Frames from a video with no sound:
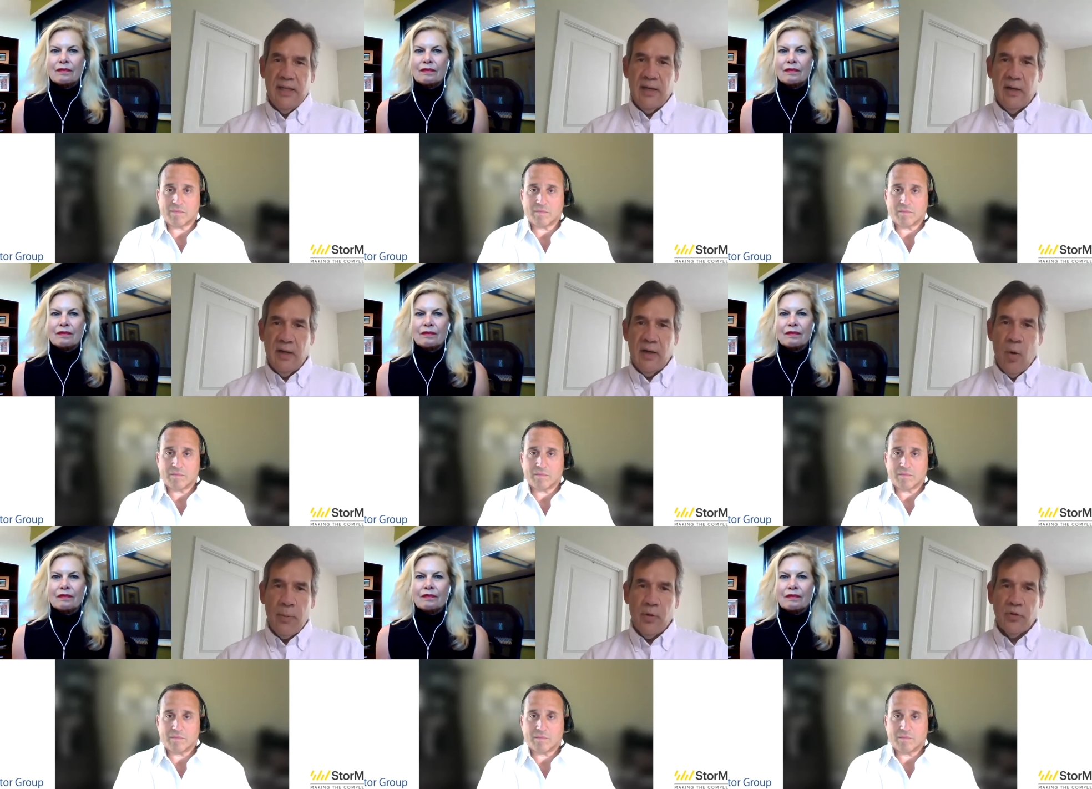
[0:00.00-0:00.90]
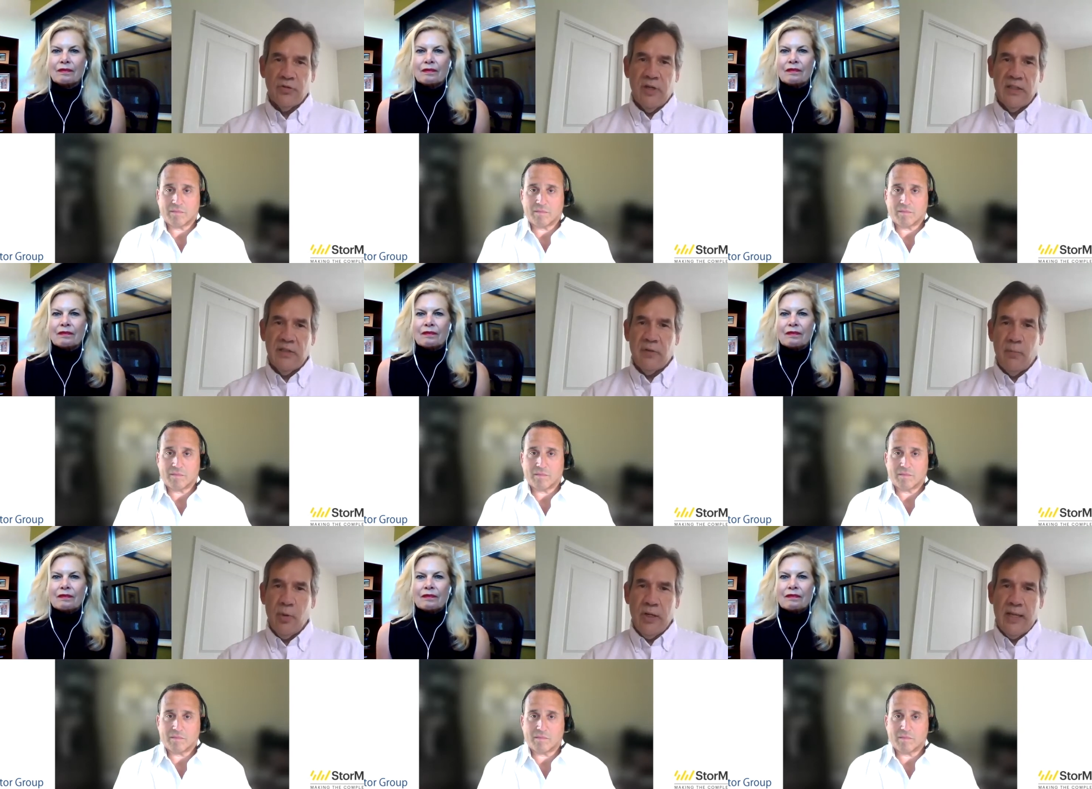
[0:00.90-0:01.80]
Speaker 1: and and open those lines of
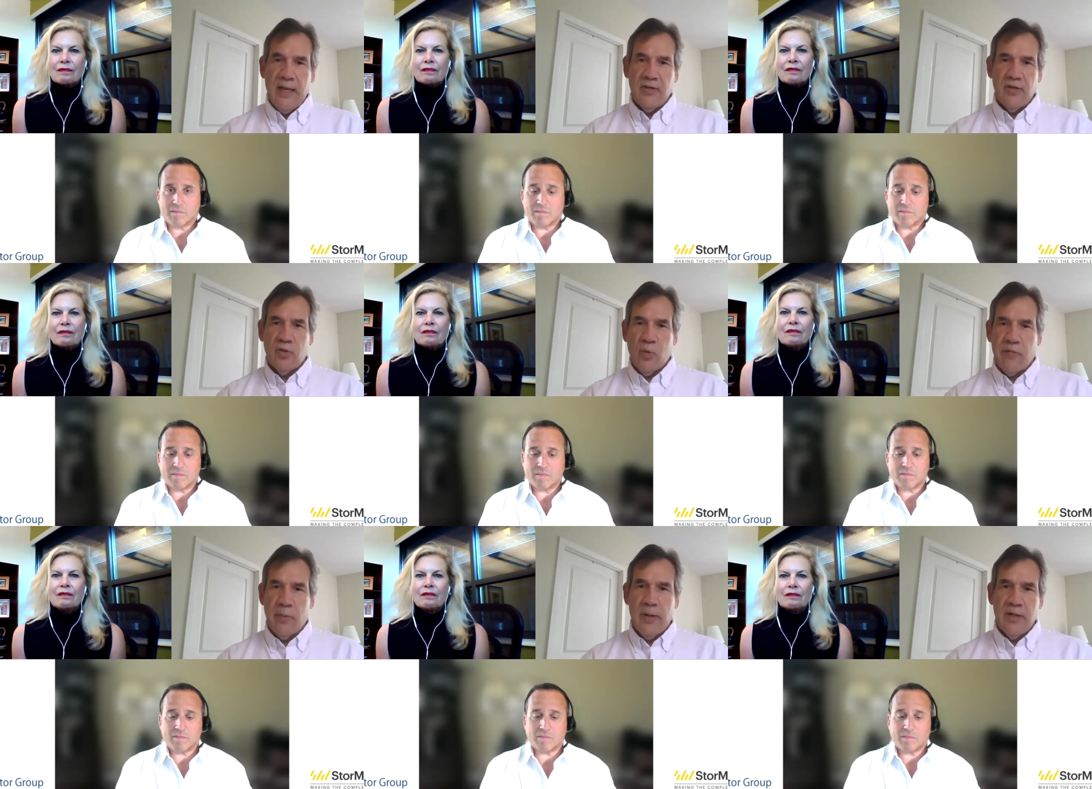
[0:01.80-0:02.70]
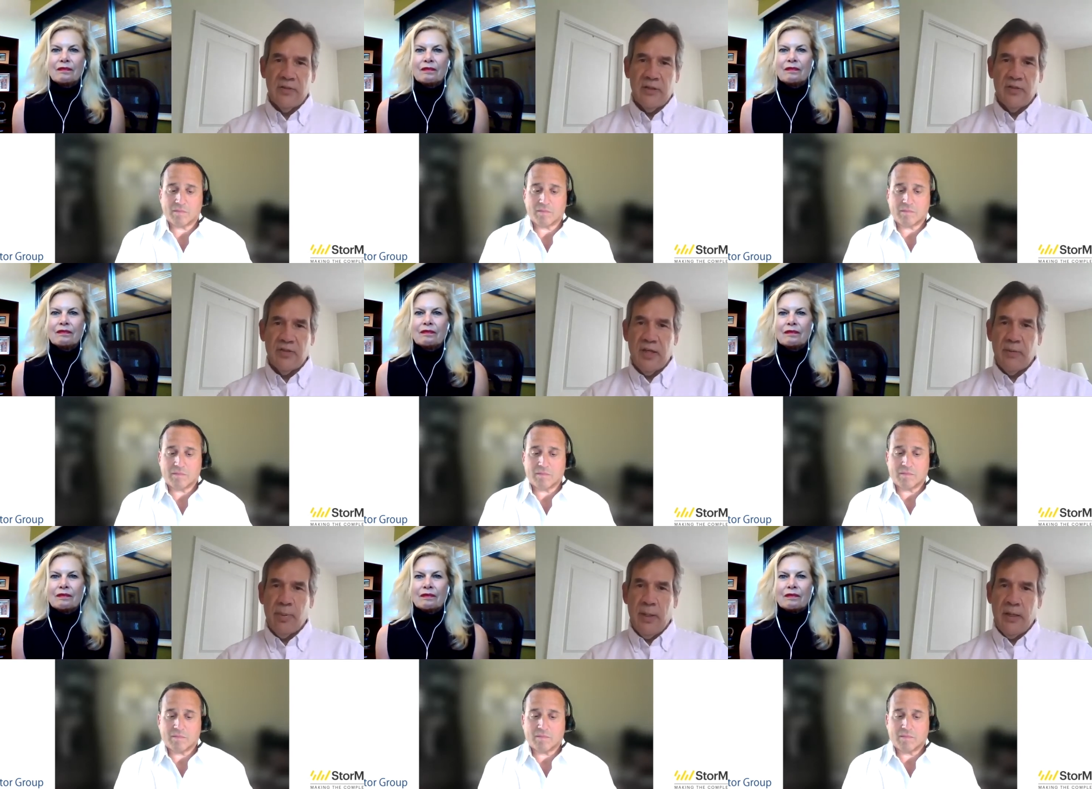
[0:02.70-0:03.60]
communication so everybody's on the
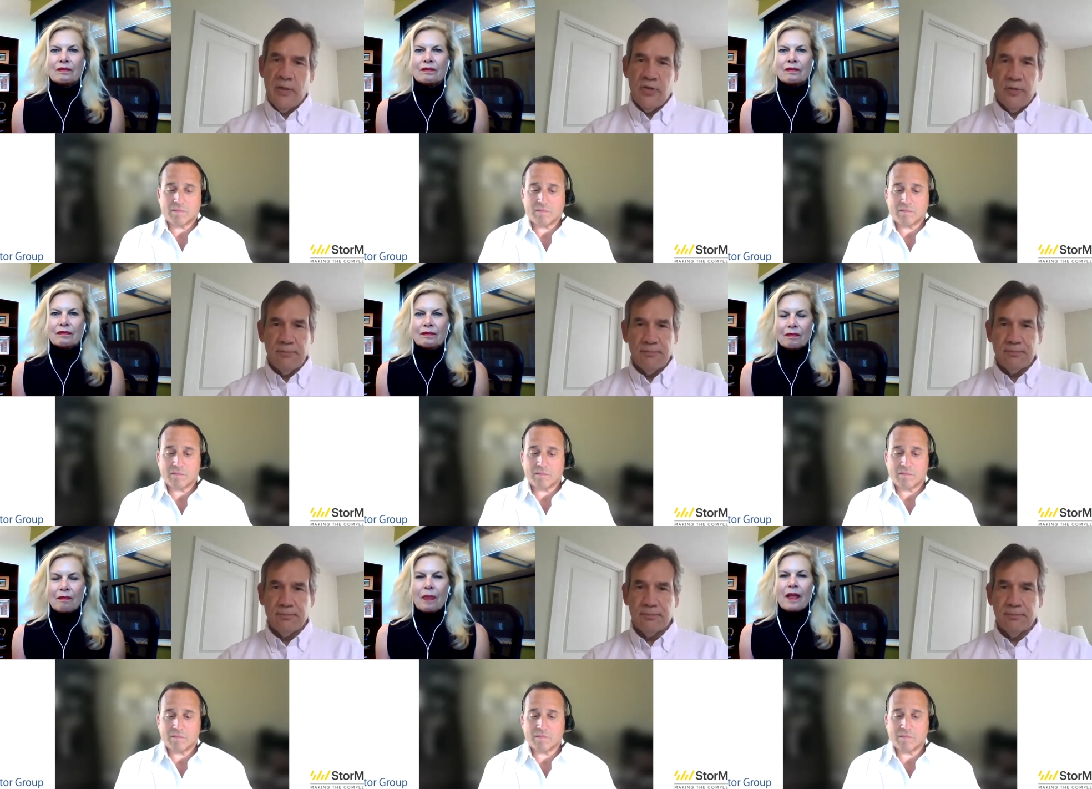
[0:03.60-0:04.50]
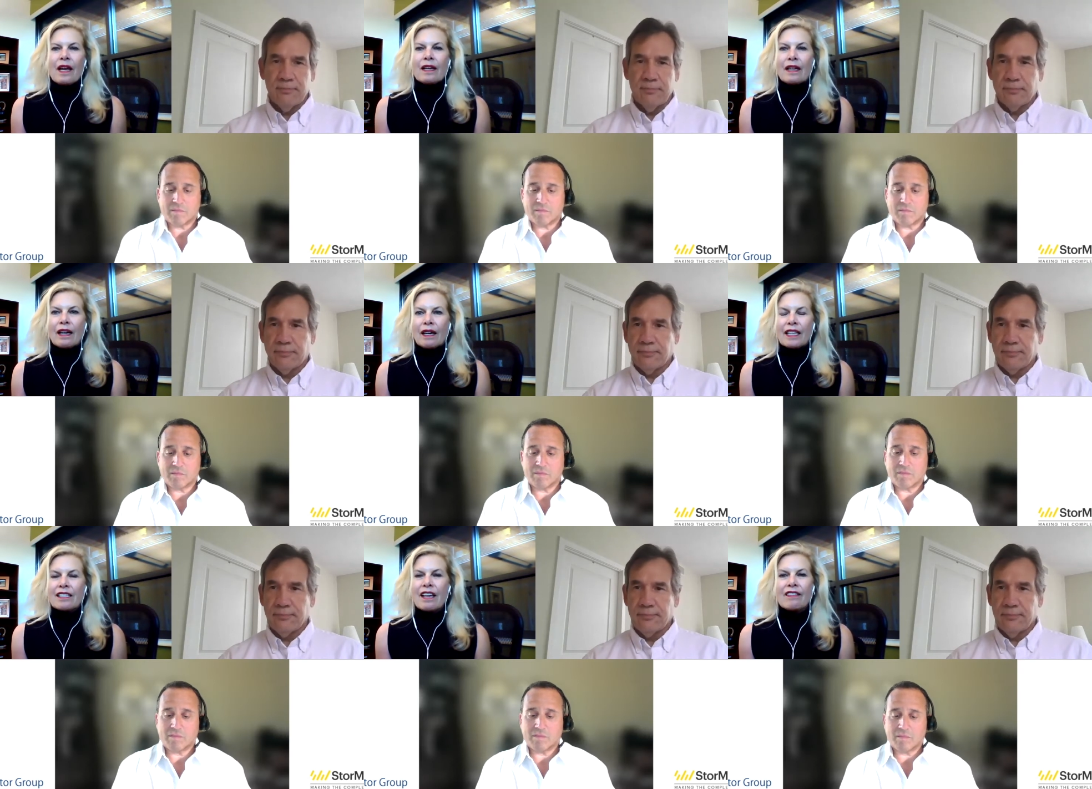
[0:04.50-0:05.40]
same page.
Speaker 2: Yeah, and
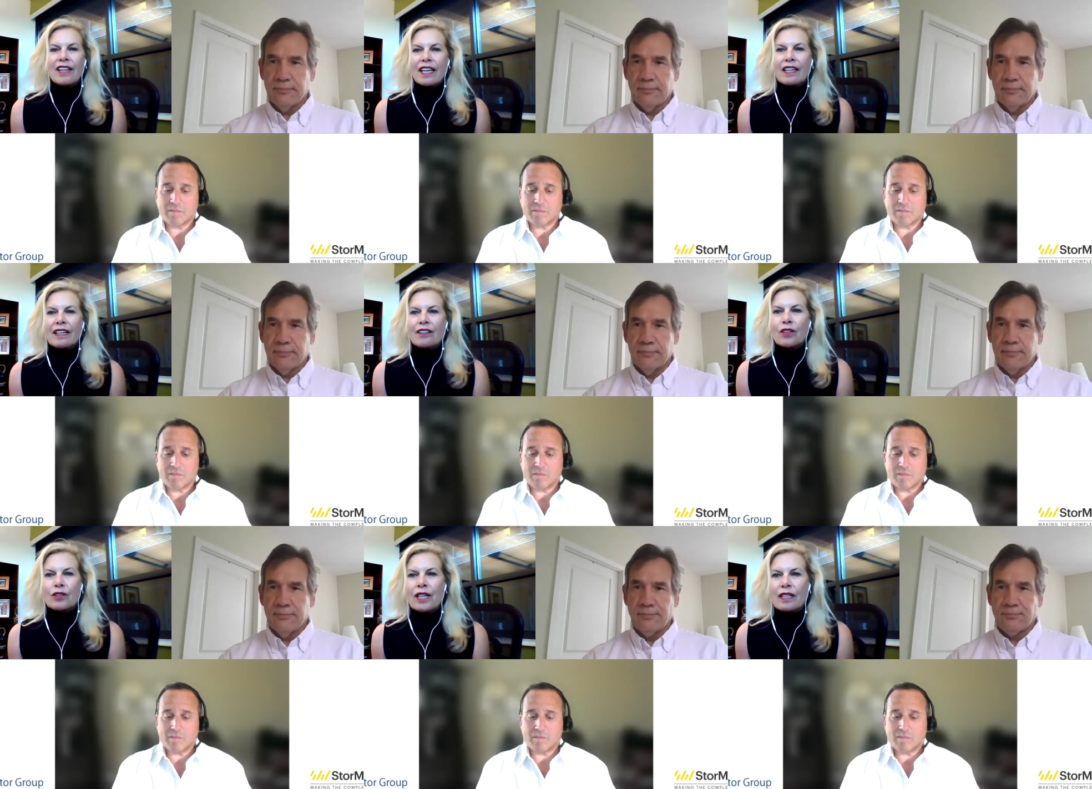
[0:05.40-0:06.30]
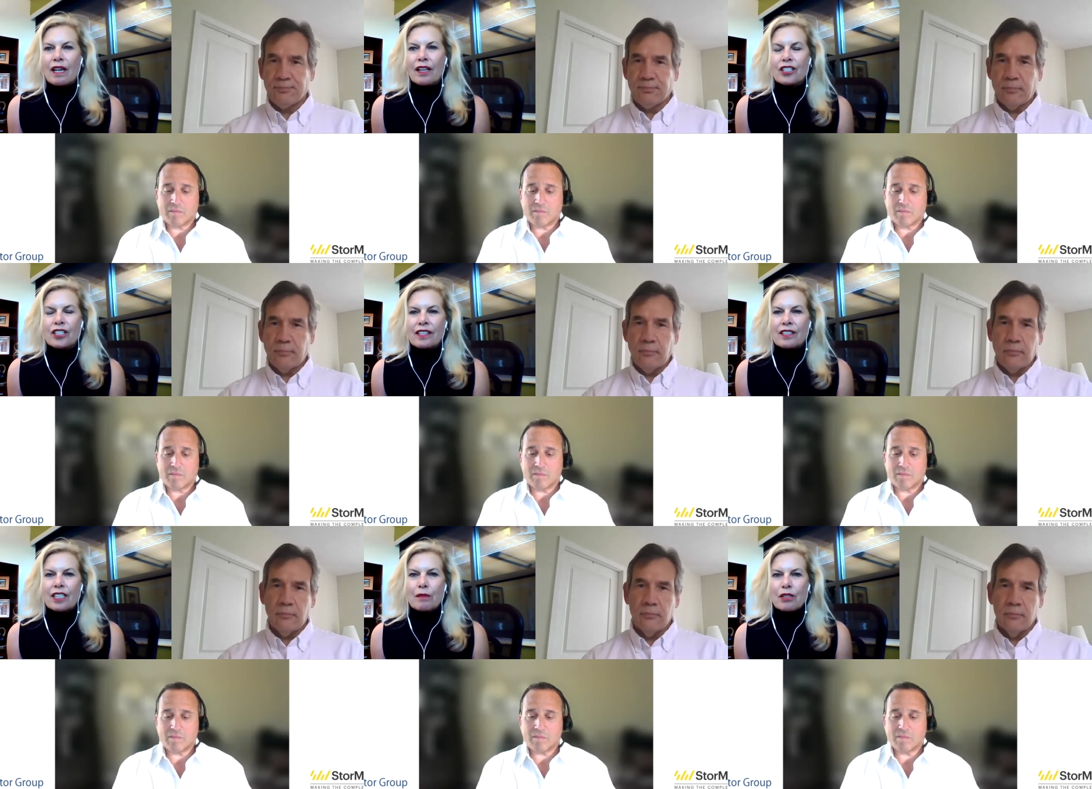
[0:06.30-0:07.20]
it's kind of like any new technology that
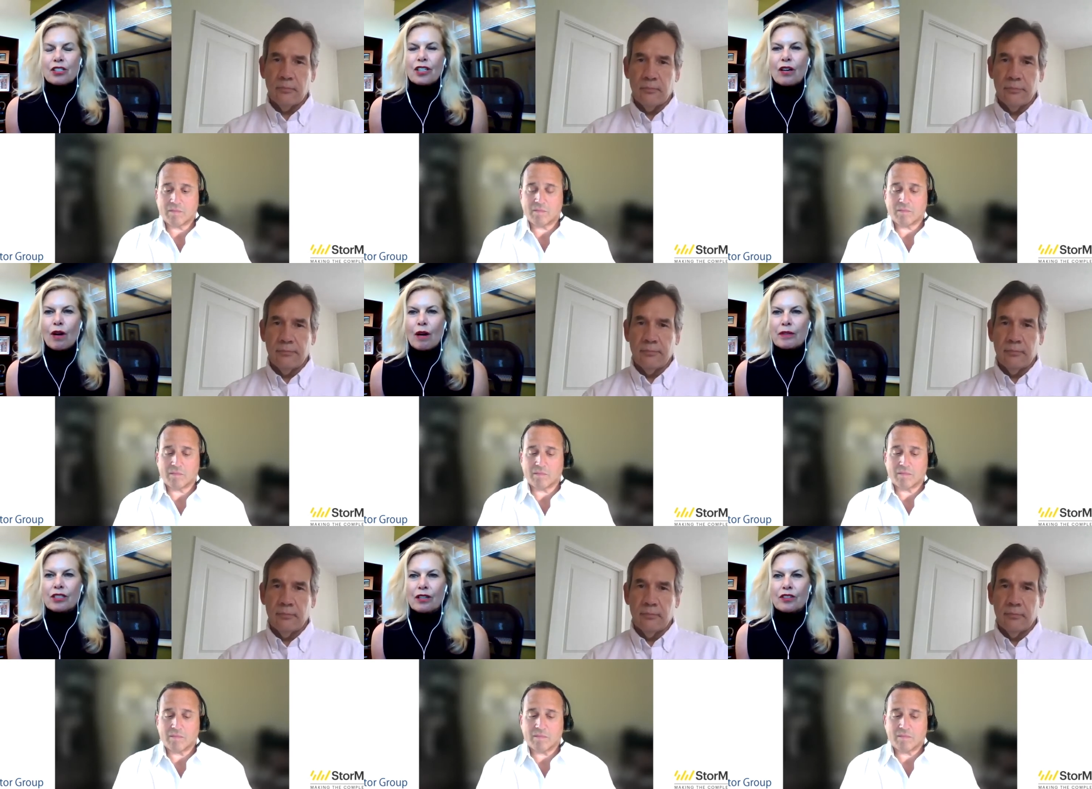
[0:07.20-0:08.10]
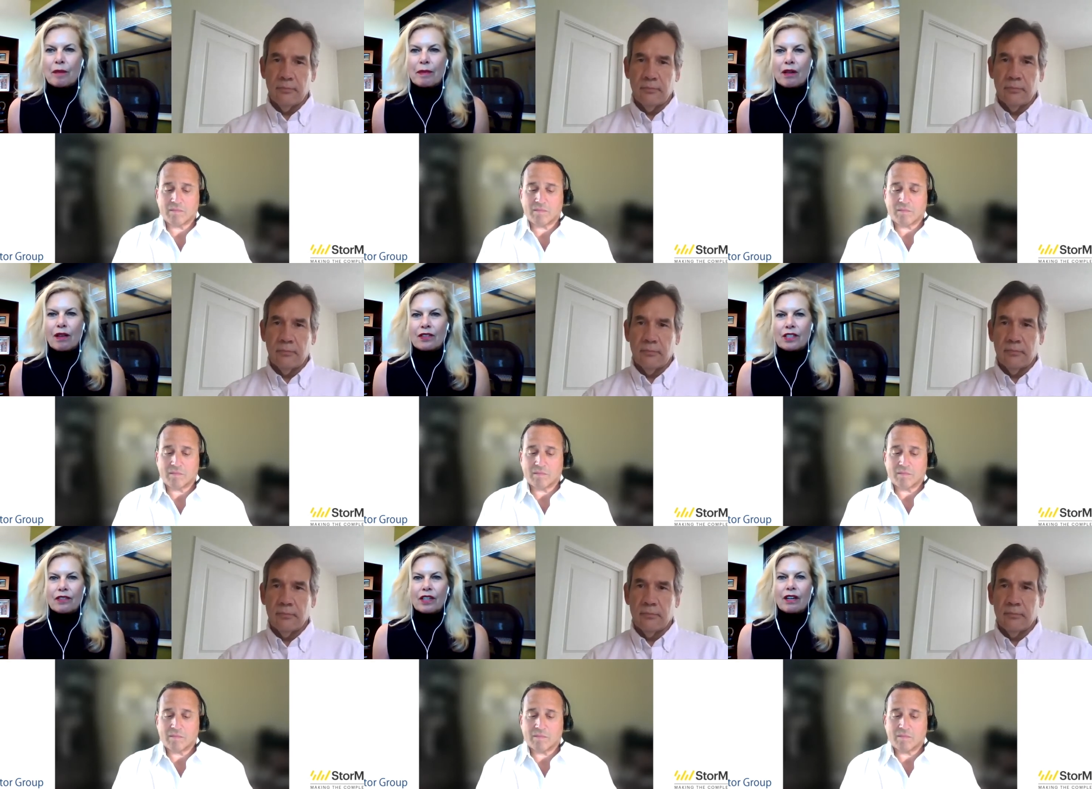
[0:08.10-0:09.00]
seems to show up. It shows up in all the
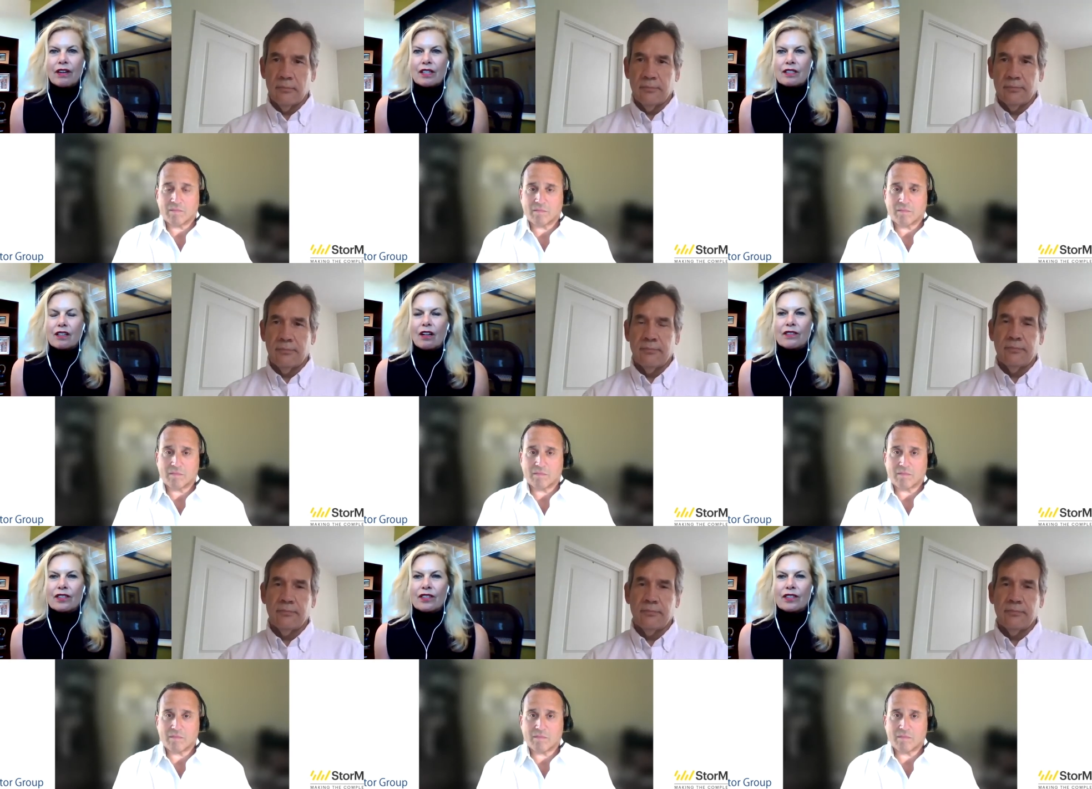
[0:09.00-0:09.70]
different areas, then all of a